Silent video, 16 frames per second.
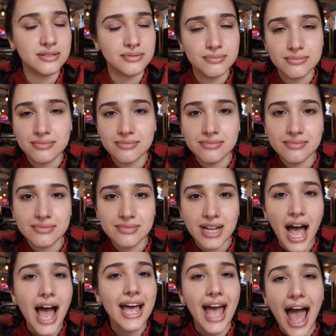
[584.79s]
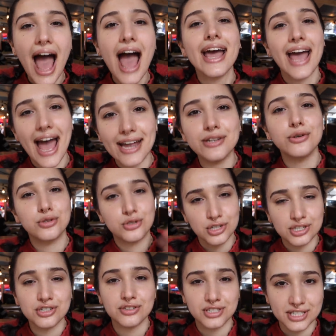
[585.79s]
I add
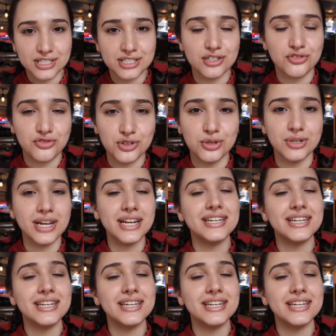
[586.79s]
nutritional yeast in food.